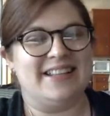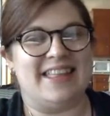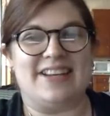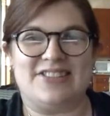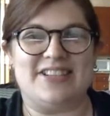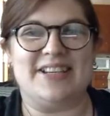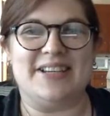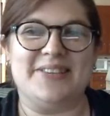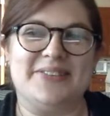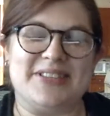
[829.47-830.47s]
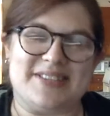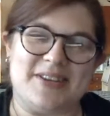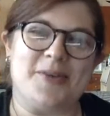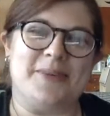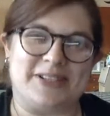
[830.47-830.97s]
That she was
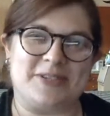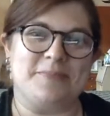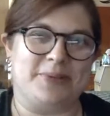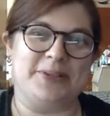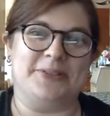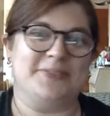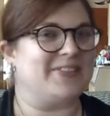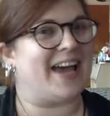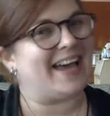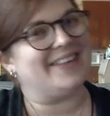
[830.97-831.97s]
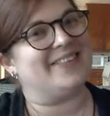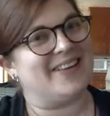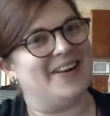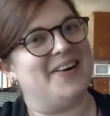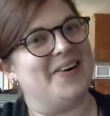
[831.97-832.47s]
so much improved. I don't
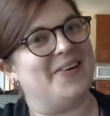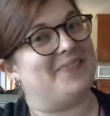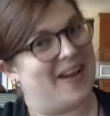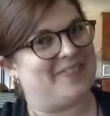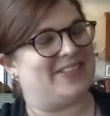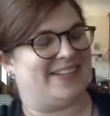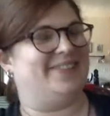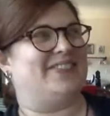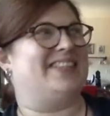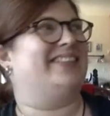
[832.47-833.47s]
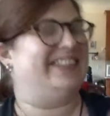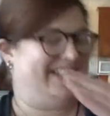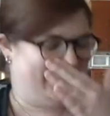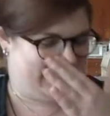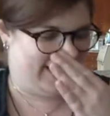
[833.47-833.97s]
know. It might be something to it,
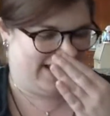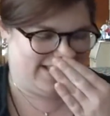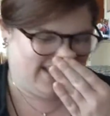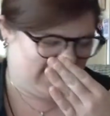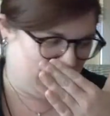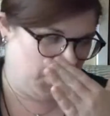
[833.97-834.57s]
you guys.